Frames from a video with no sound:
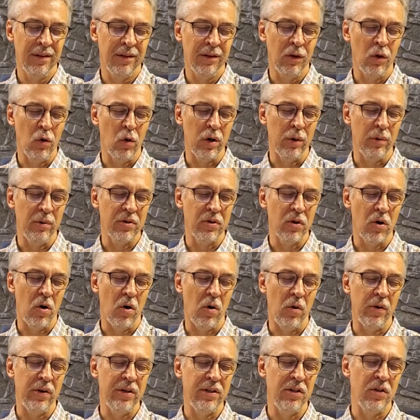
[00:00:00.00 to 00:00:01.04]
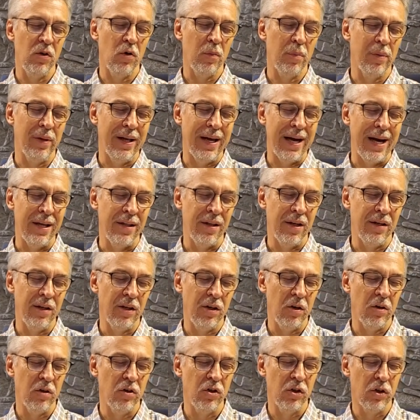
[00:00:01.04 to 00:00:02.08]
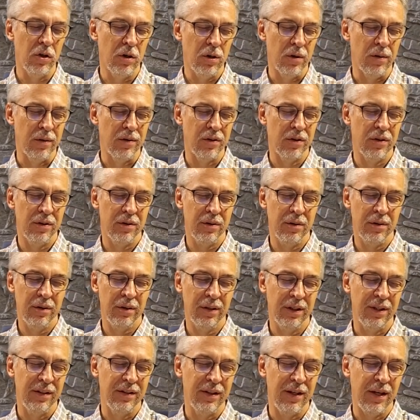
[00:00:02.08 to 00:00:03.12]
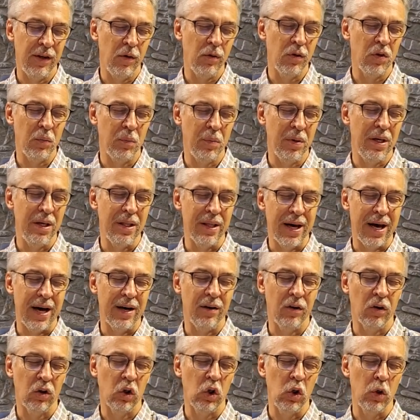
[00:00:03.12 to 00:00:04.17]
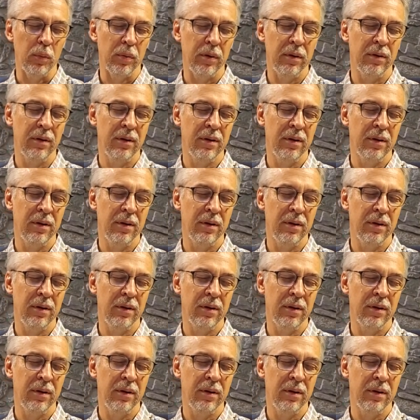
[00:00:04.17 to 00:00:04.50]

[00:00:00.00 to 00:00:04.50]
Lord, it was always your plan that your church continue to be that group,